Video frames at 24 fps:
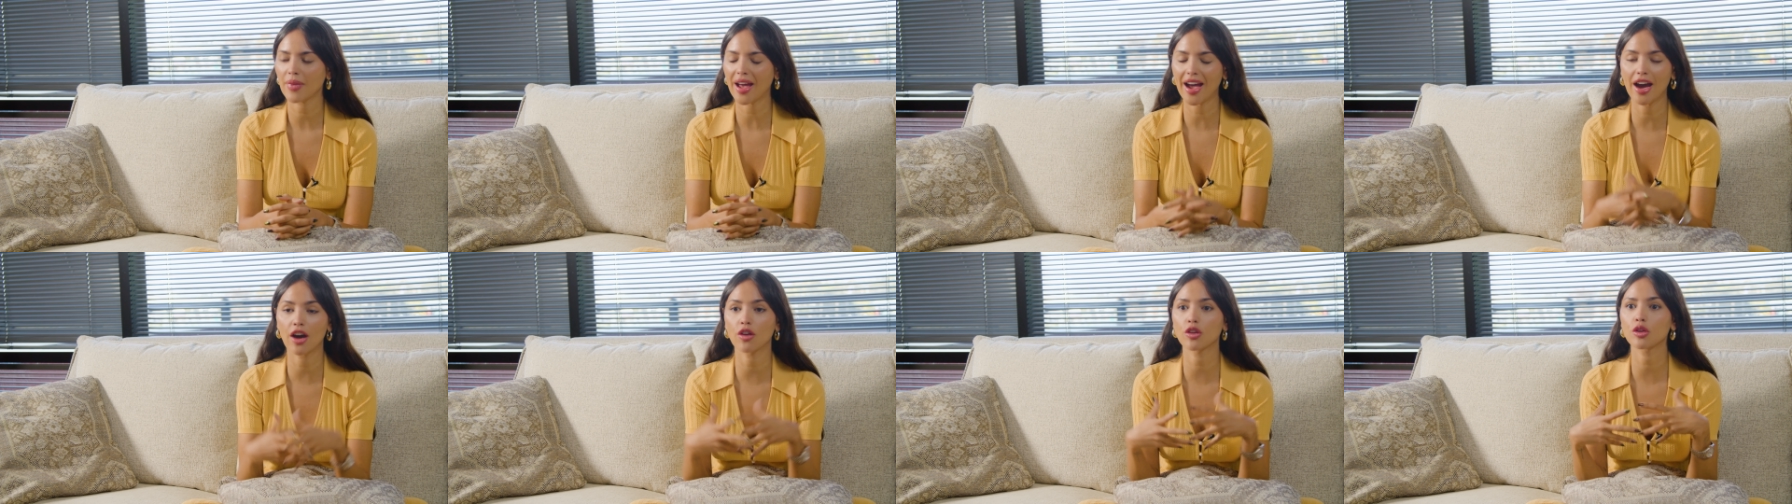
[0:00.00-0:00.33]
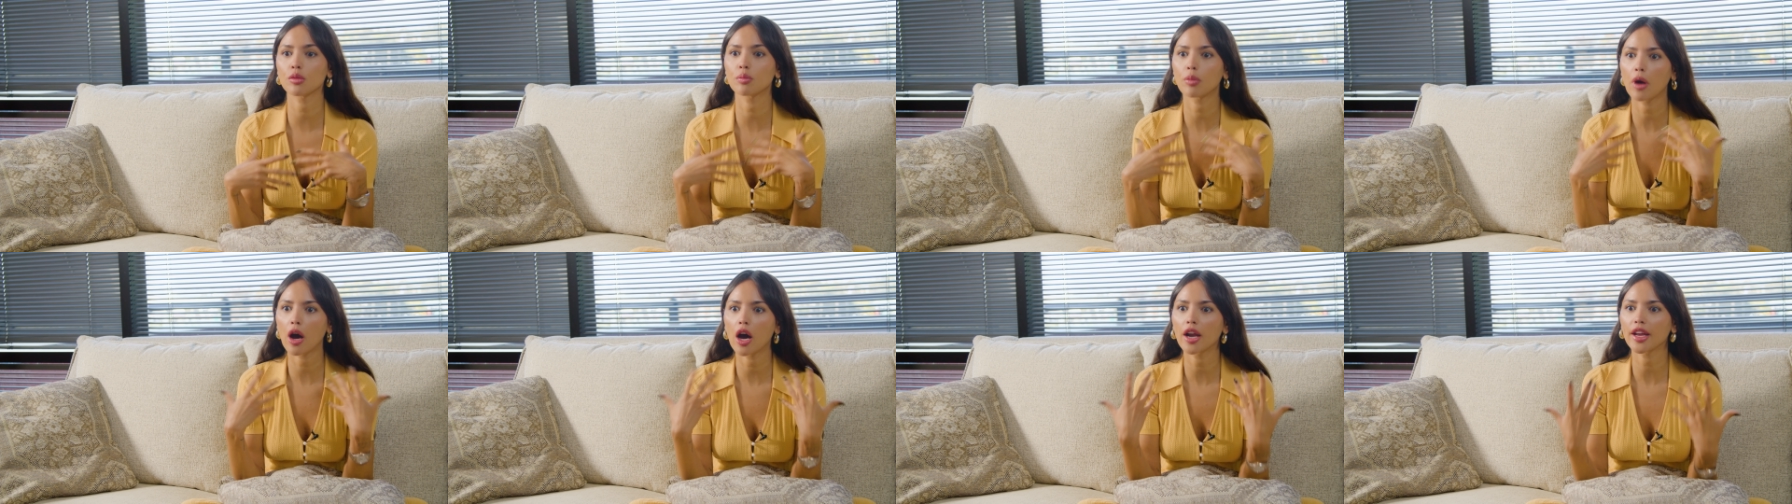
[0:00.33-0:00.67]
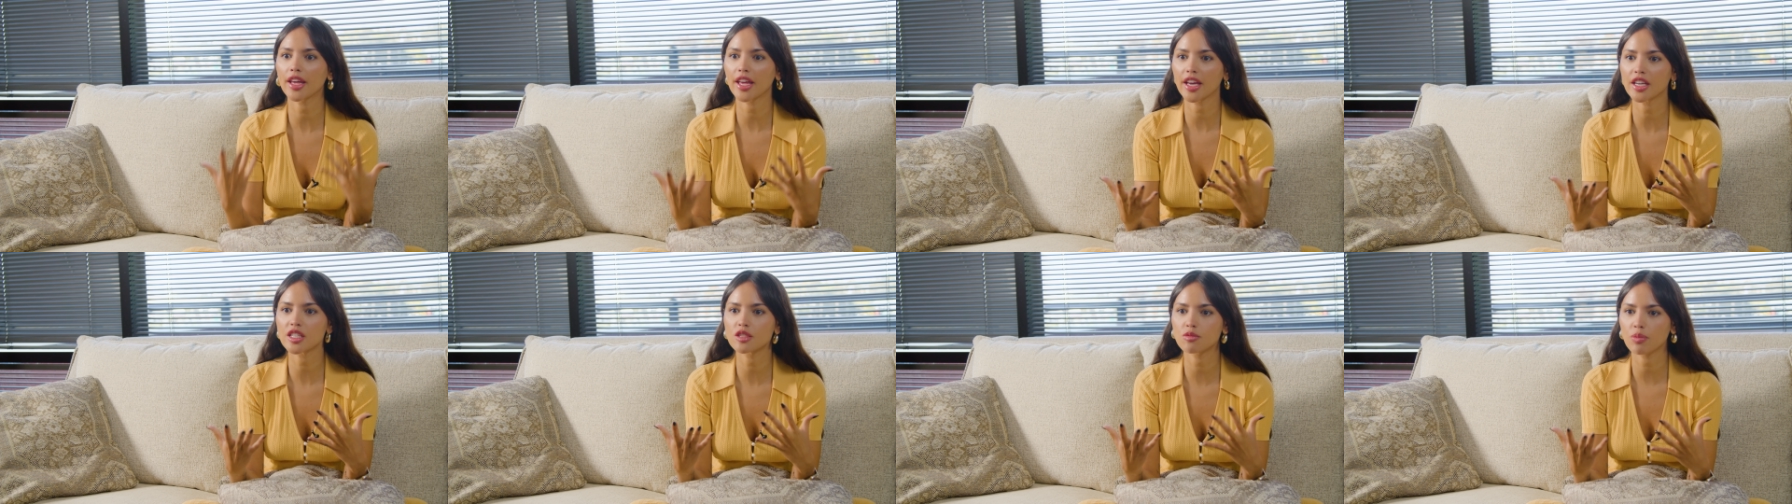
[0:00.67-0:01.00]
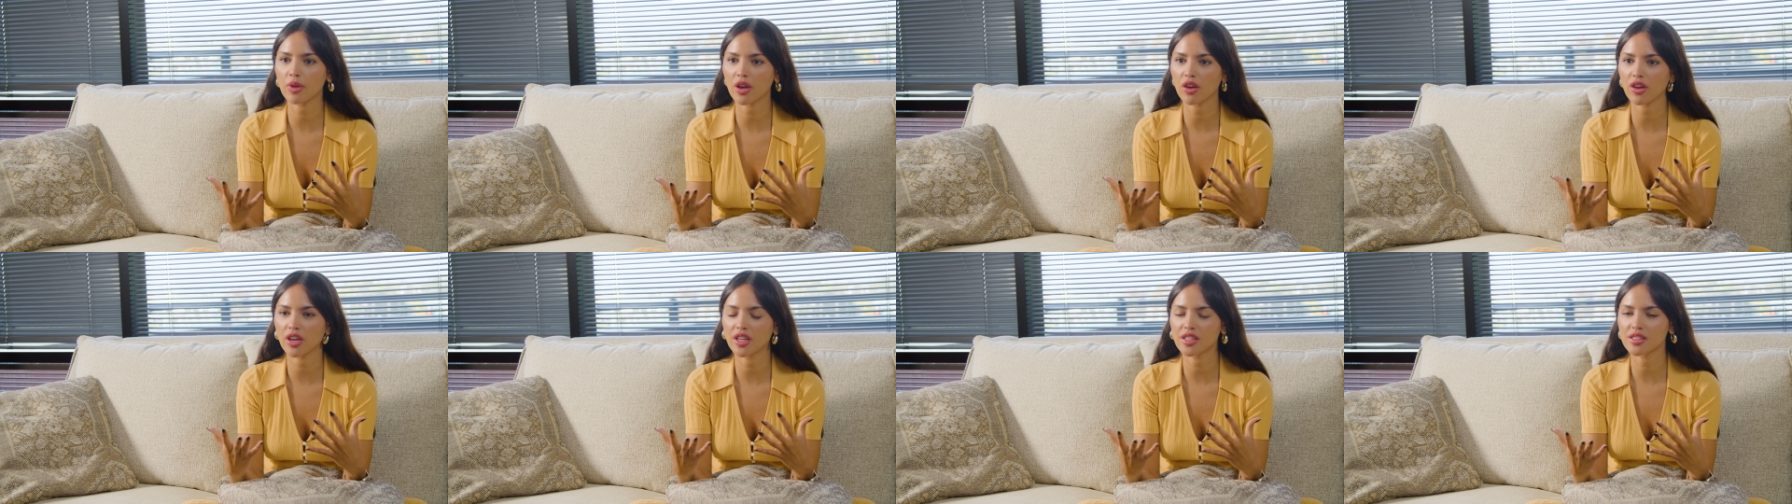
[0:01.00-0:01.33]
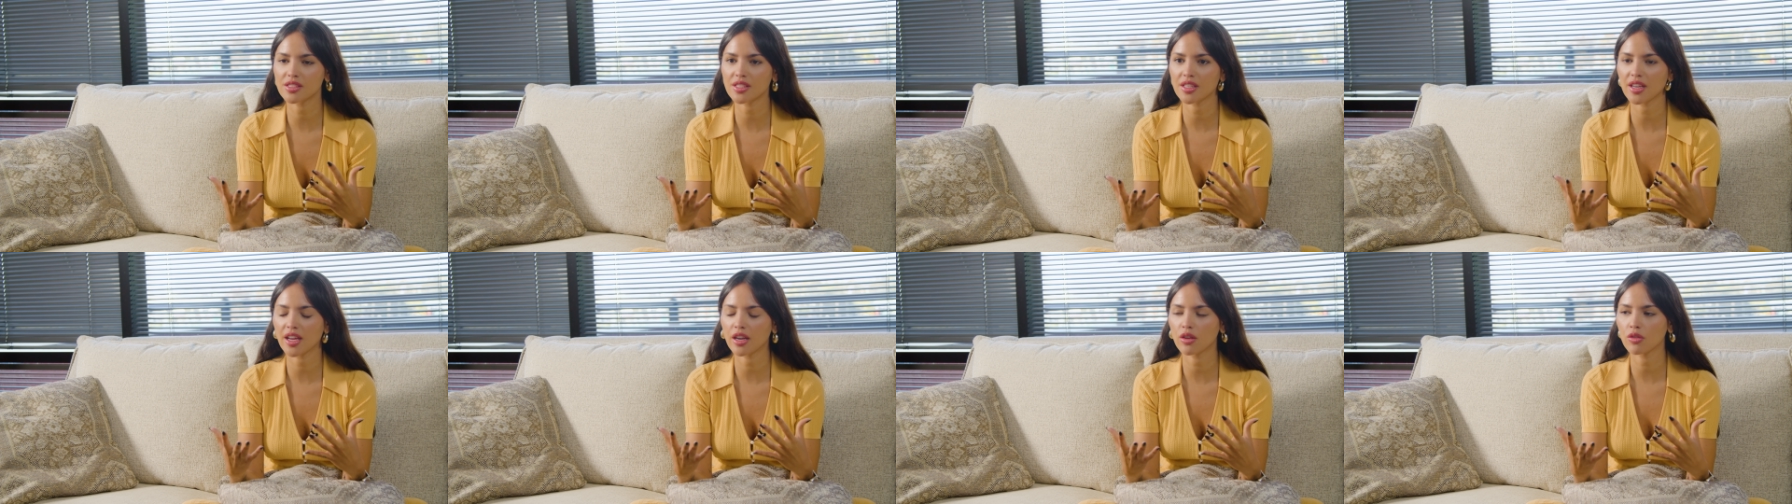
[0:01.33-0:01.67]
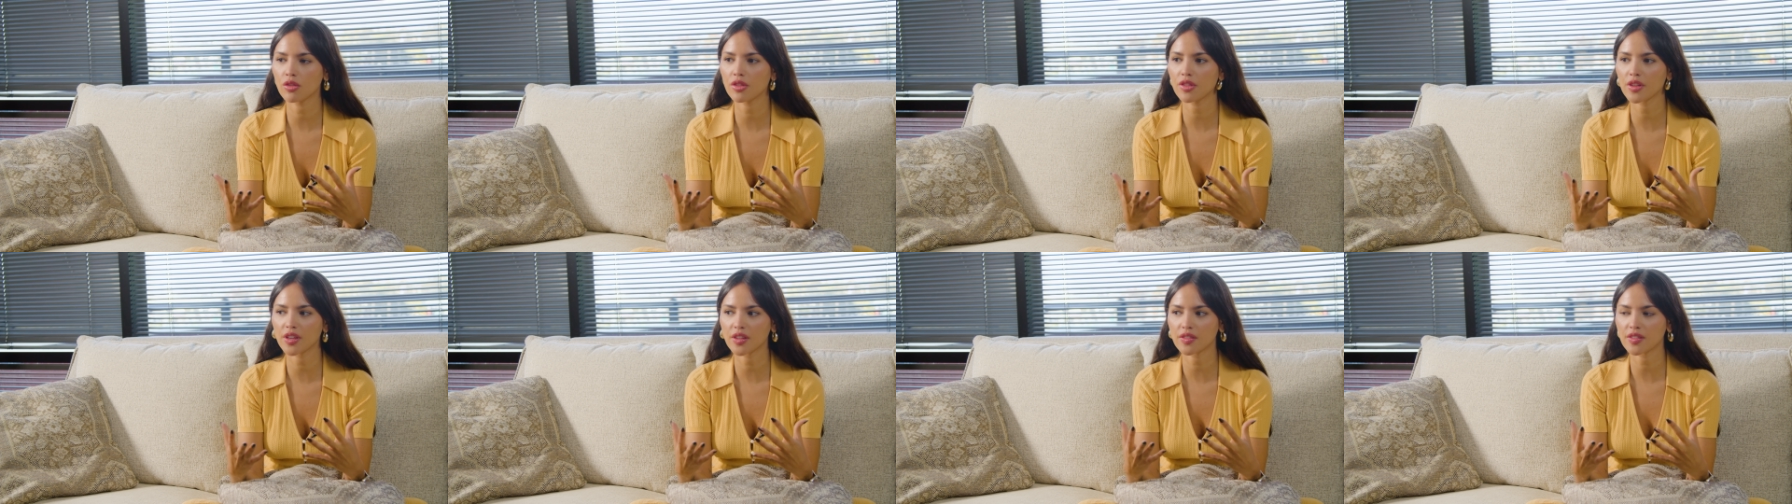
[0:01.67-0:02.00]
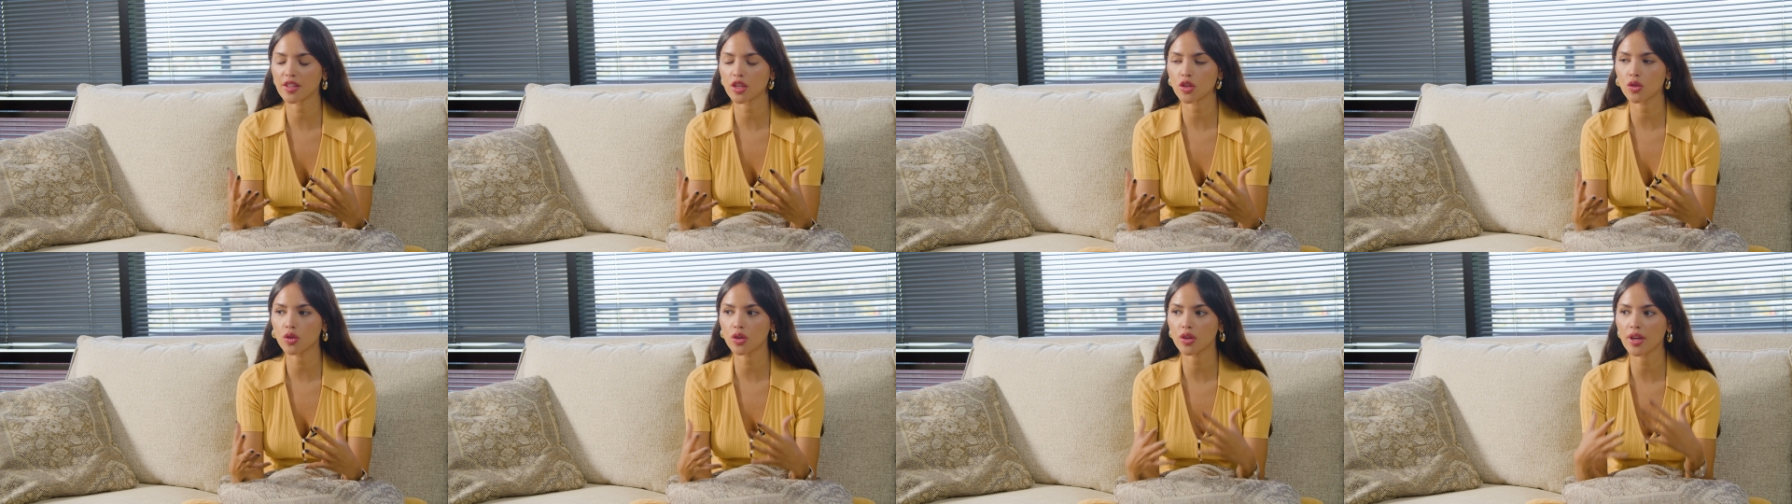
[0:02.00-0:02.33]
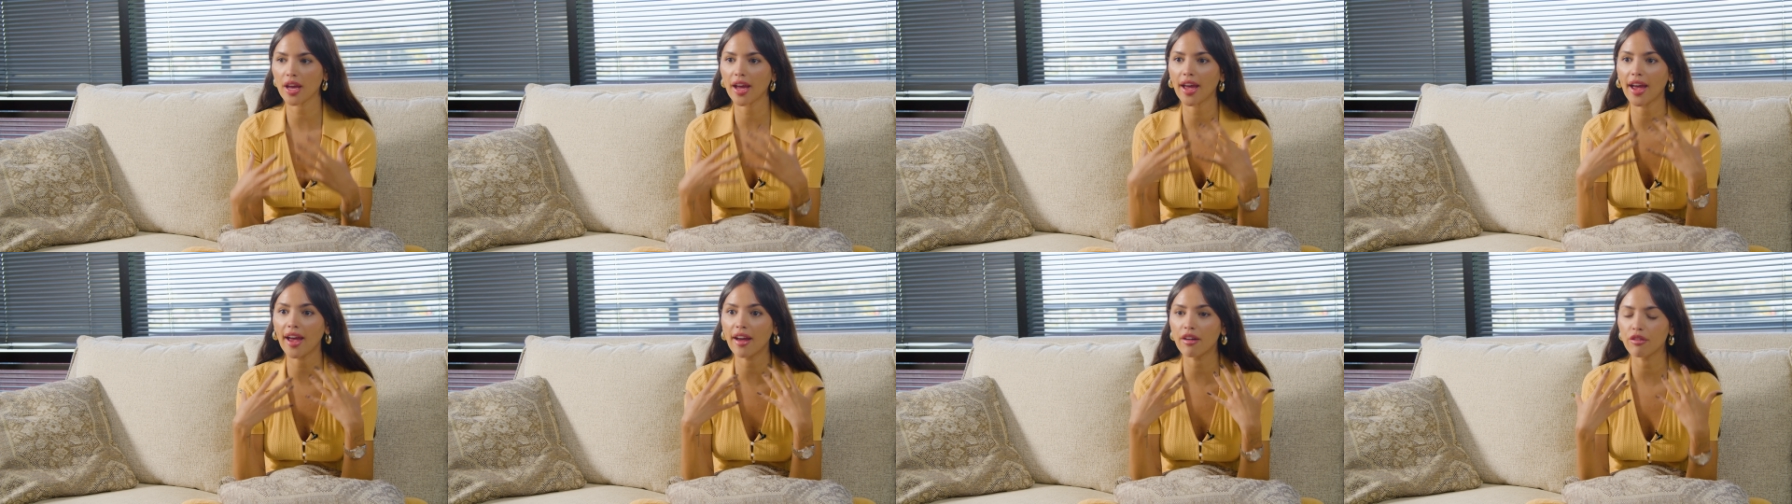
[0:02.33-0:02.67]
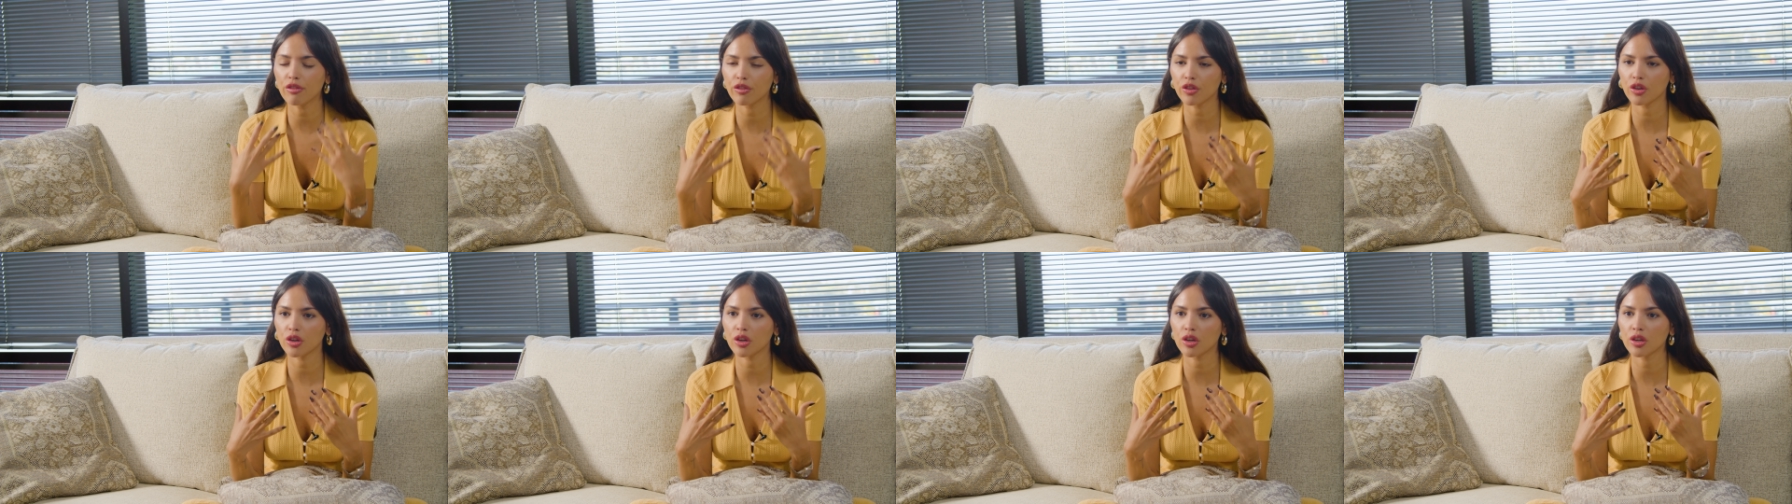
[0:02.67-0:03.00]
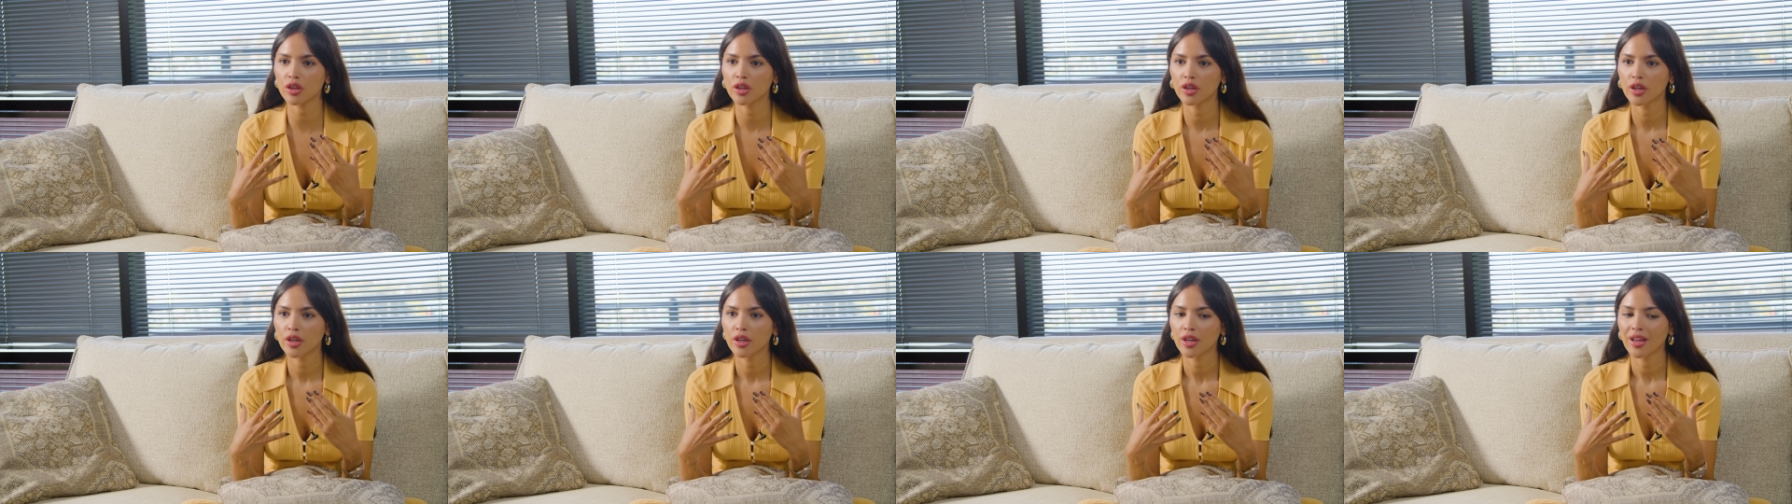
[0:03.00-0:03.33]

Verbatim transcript: outer body experience. And I don't think that you could ever